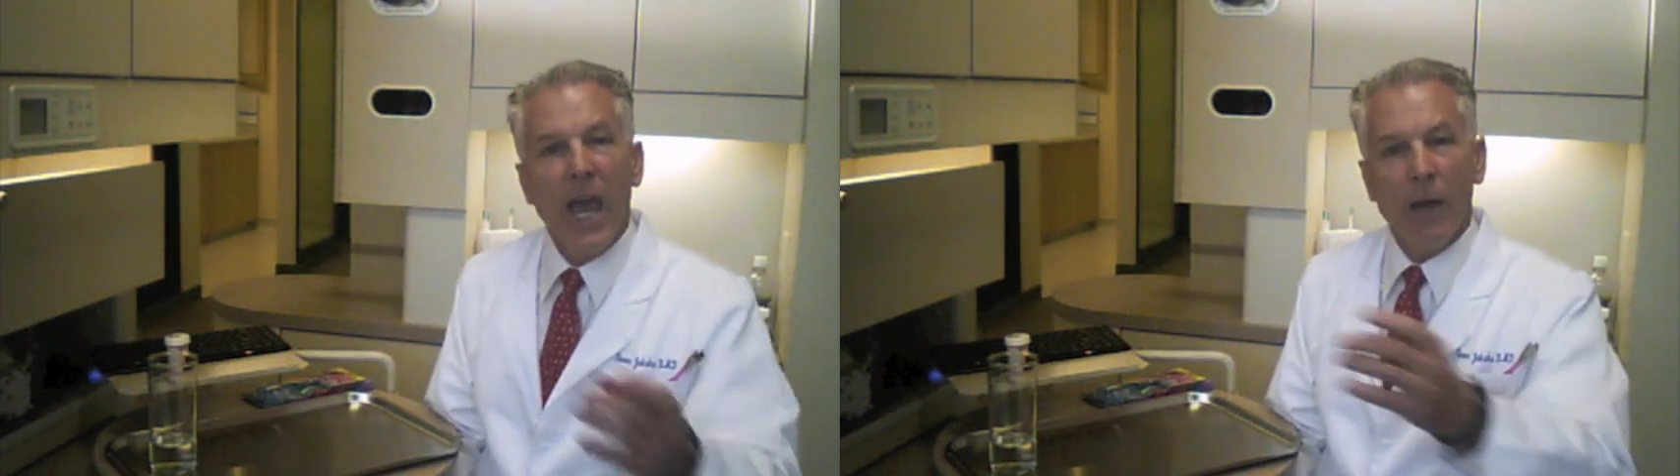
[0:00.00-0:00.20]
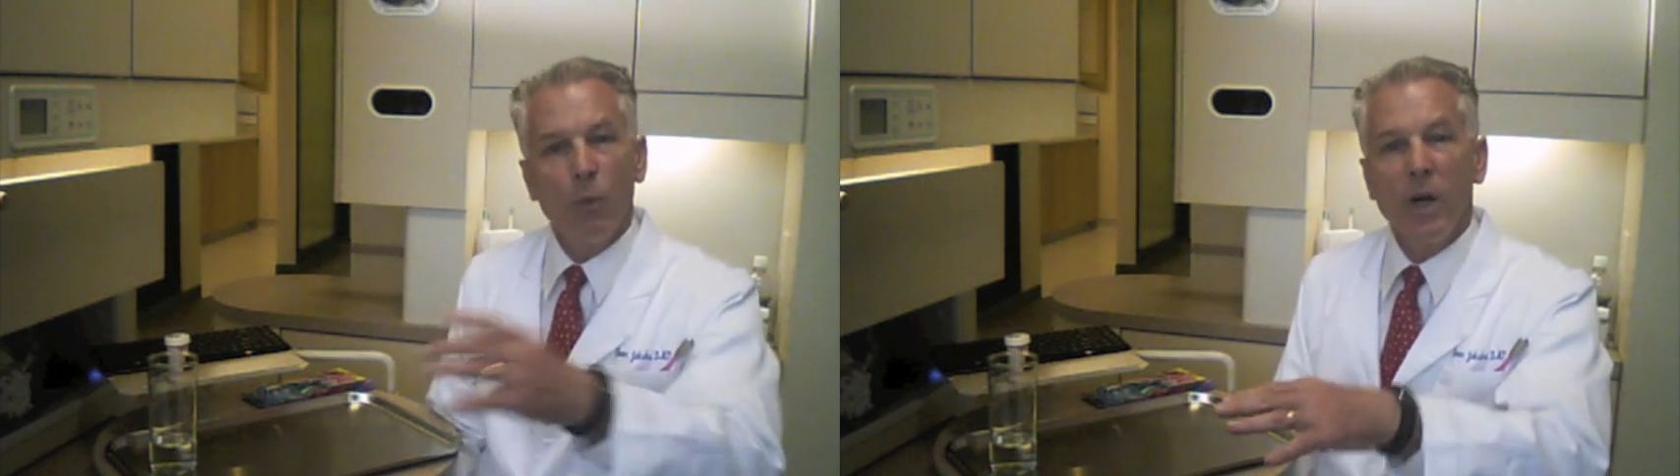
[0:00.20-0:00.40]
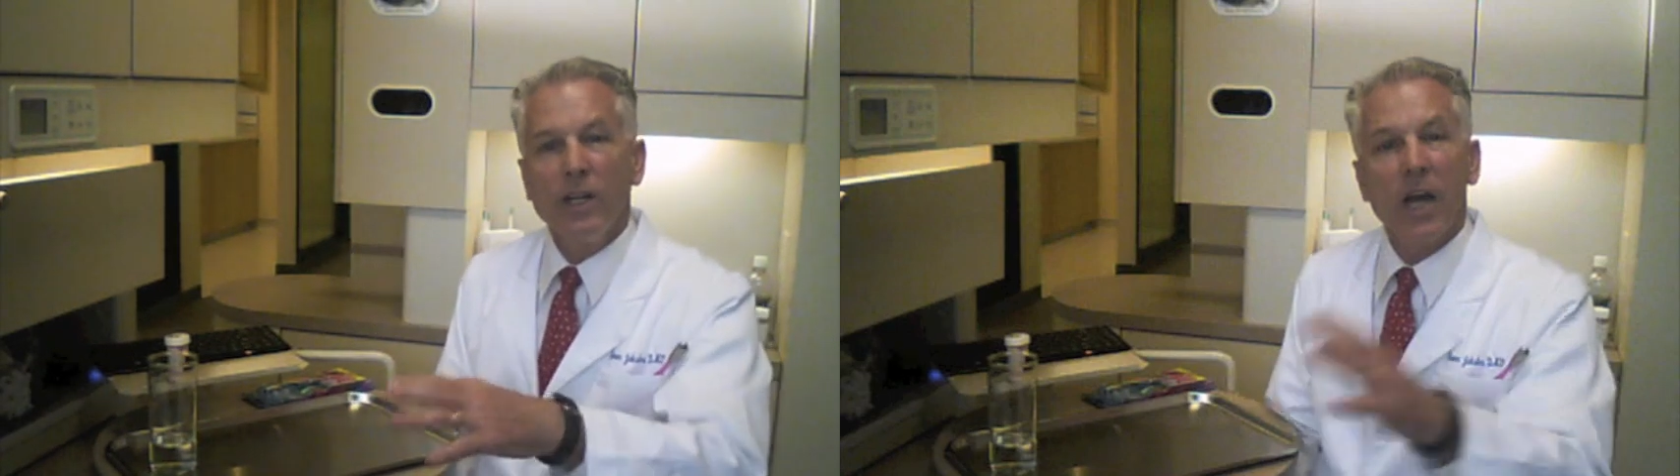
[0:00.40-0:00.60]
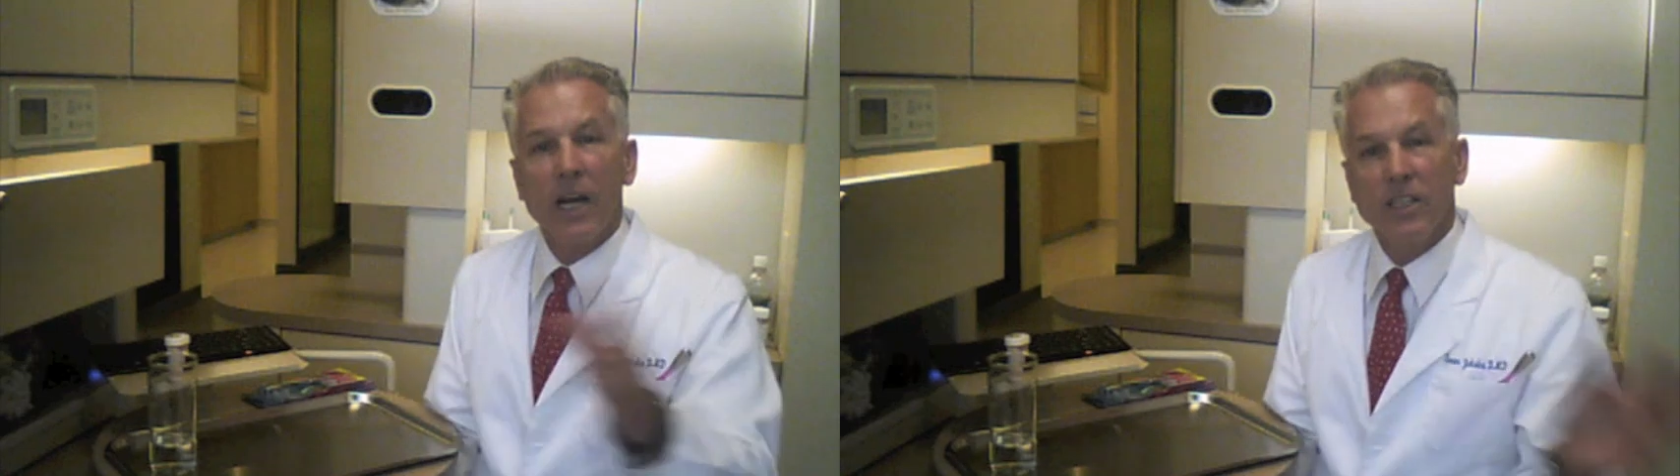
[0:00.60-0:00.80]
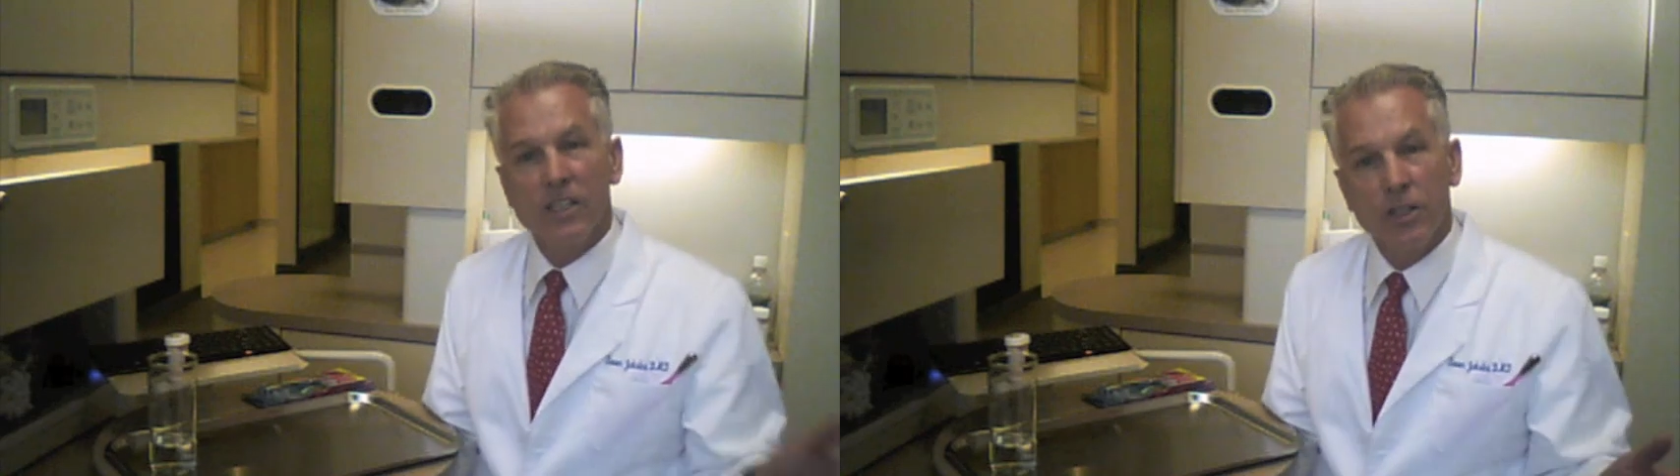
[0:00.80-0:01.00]
and one
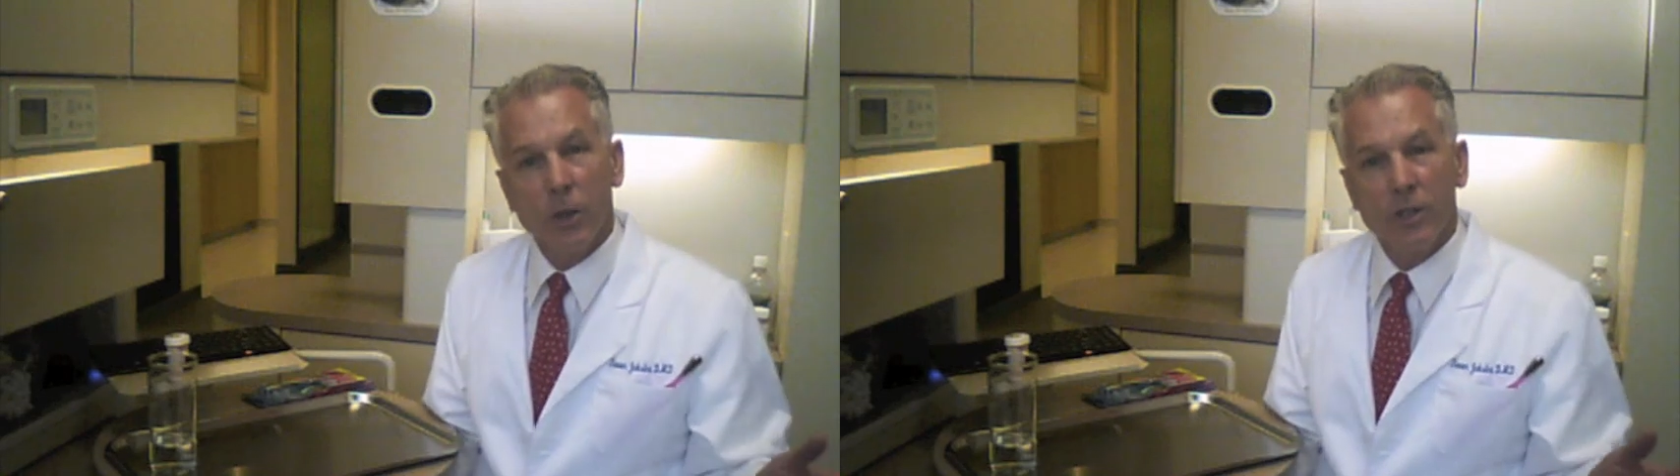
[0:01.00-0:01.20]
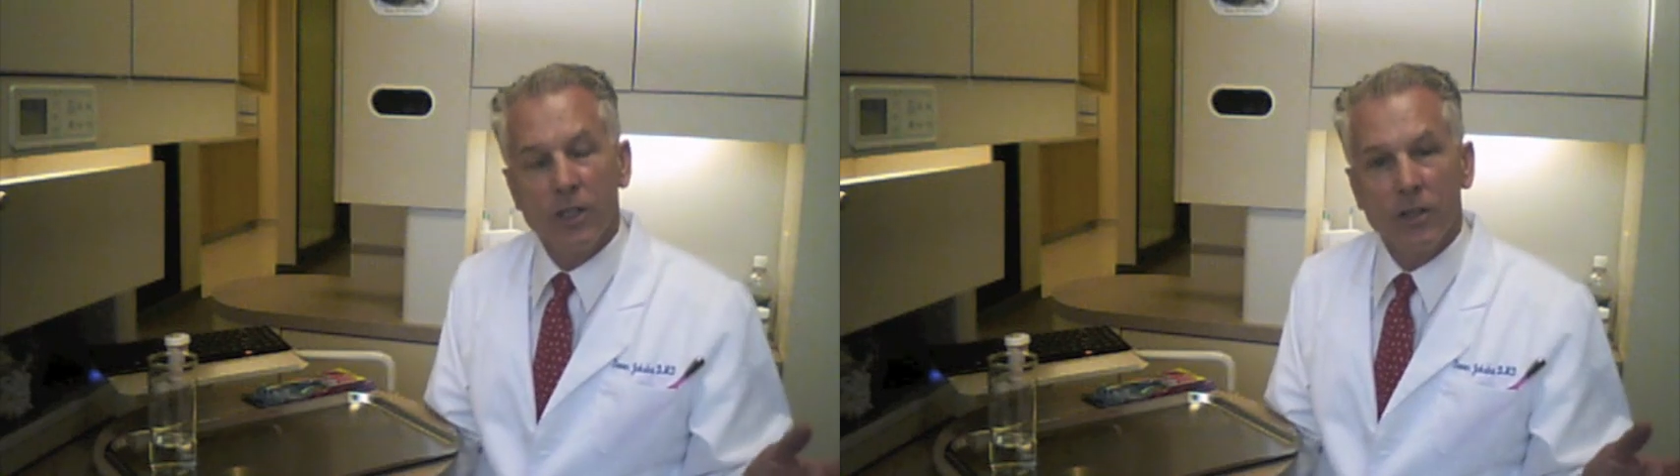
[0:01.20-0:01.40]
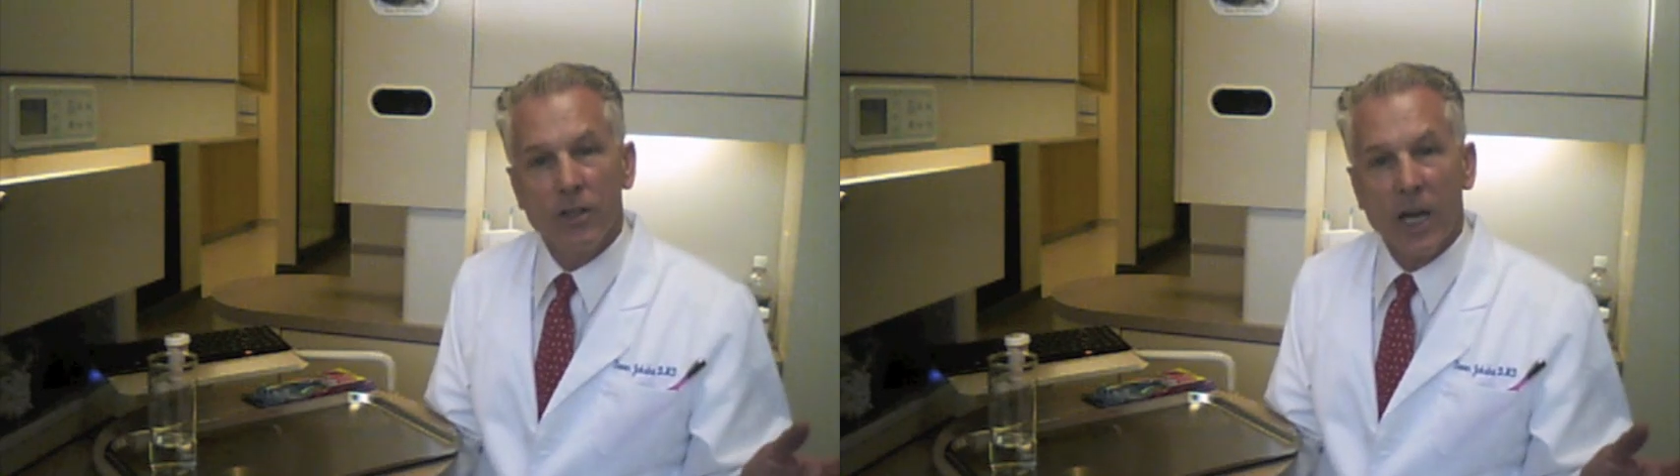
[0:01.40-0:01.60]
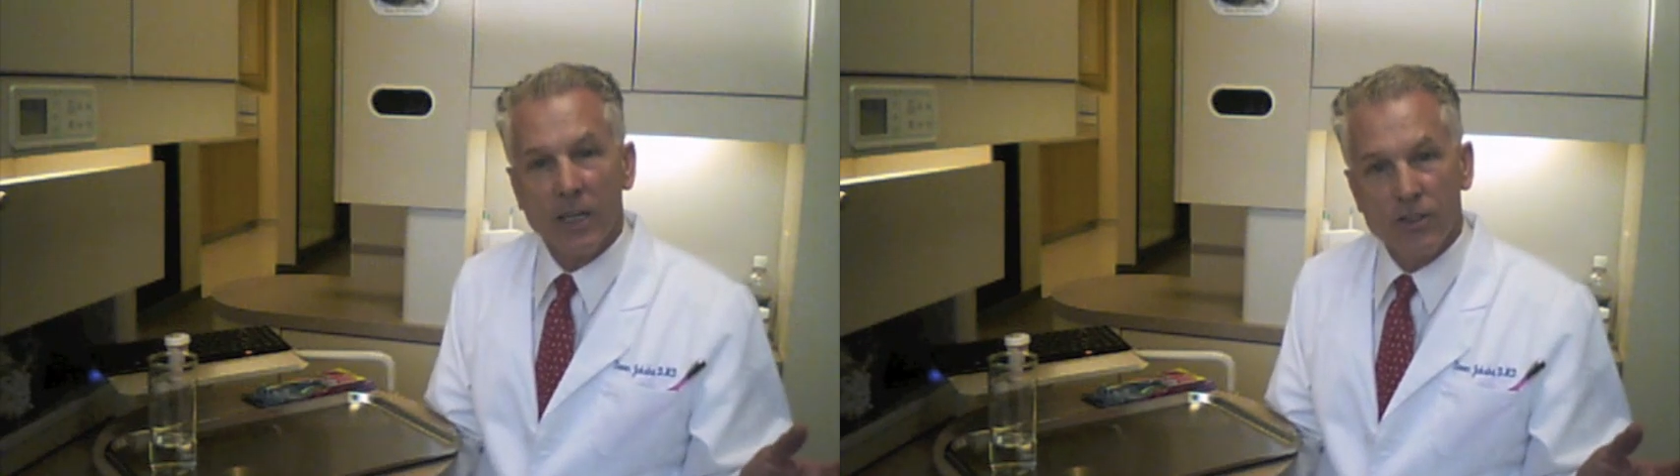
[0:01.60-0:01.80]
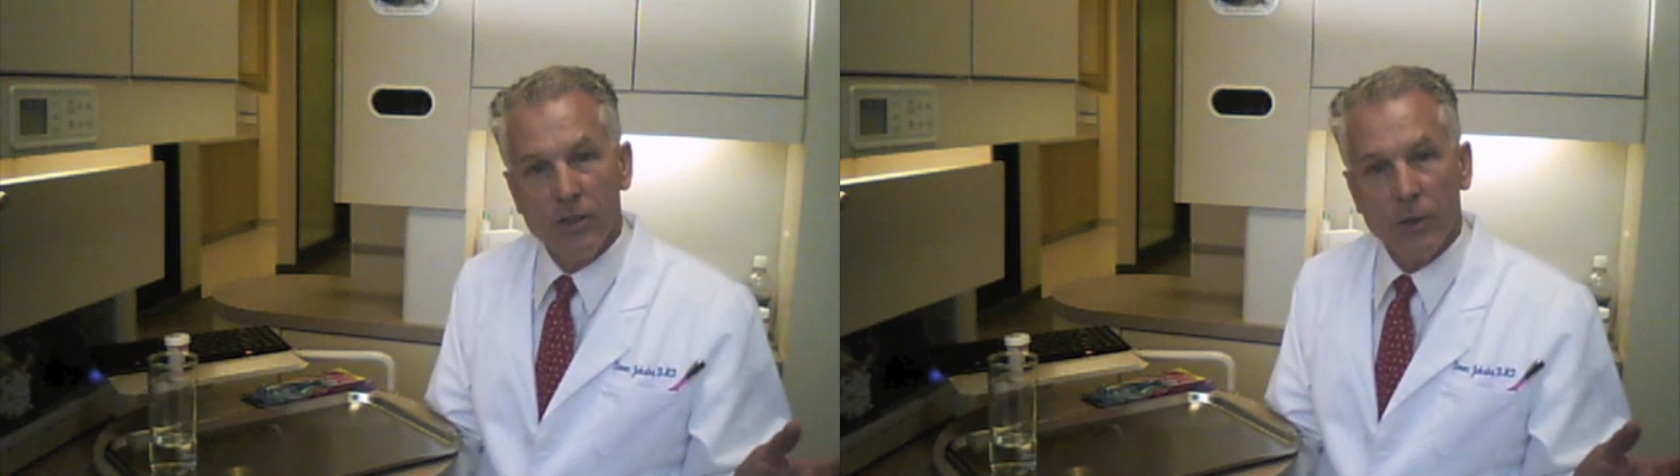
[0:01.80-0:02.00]
doc doesn't know what the other doc
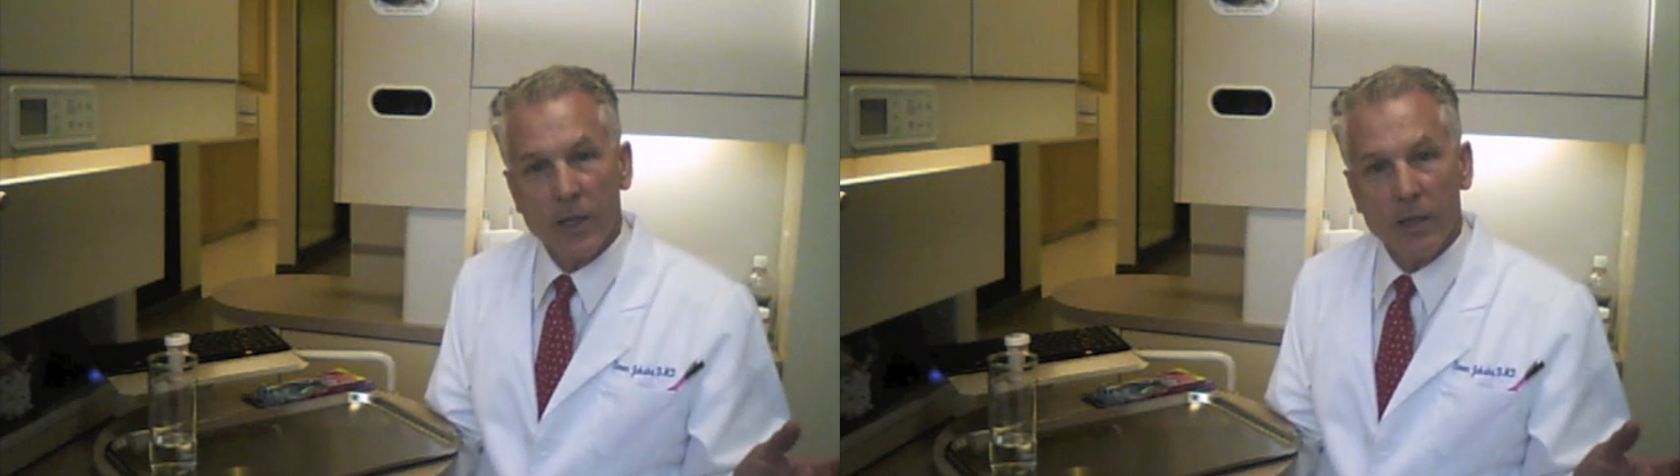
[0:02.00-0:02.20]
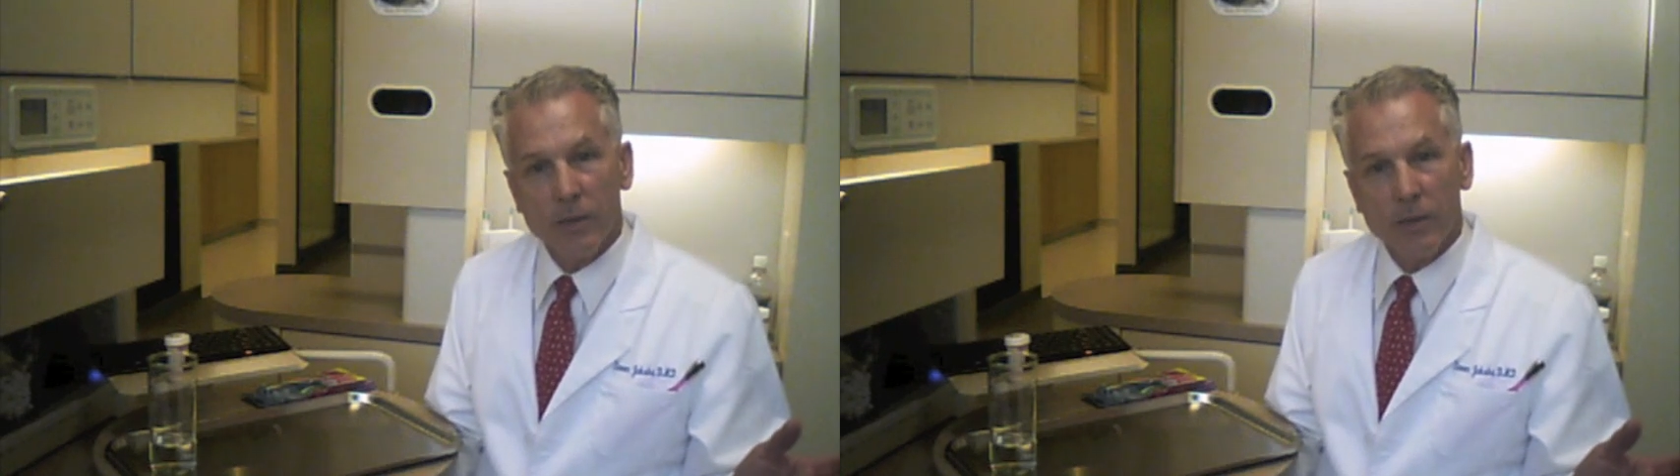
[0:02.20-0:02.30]
is doing.